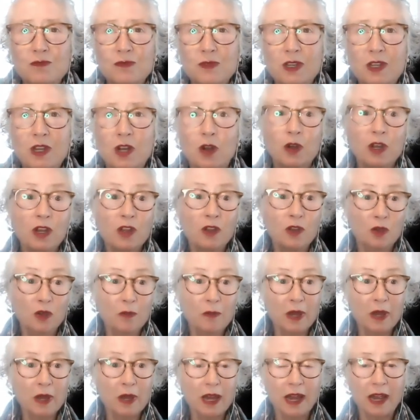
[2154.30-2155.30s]
either
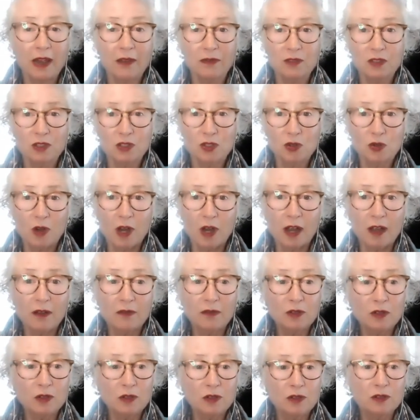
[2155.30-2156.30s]
may have to
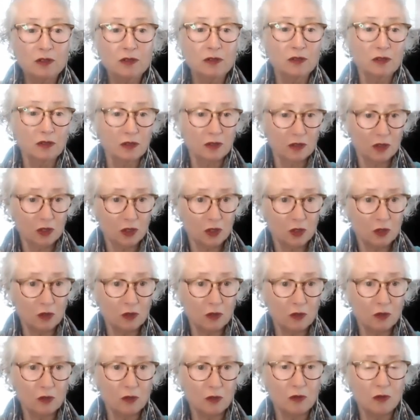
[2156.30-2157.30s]
travel
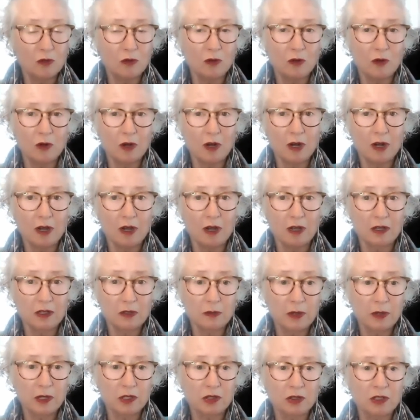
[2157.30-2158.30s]
to a
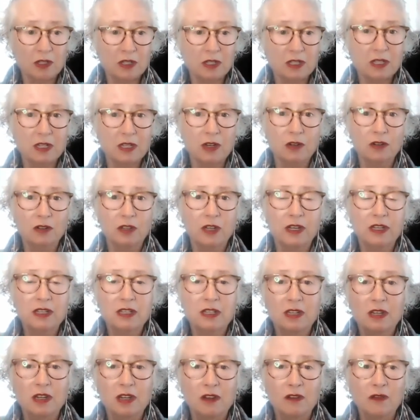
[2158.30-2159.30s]
specialty center like
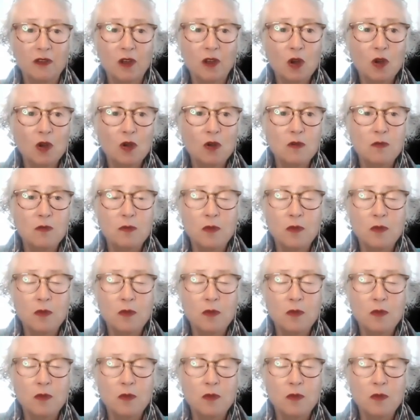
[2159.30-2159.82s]
City of Hope,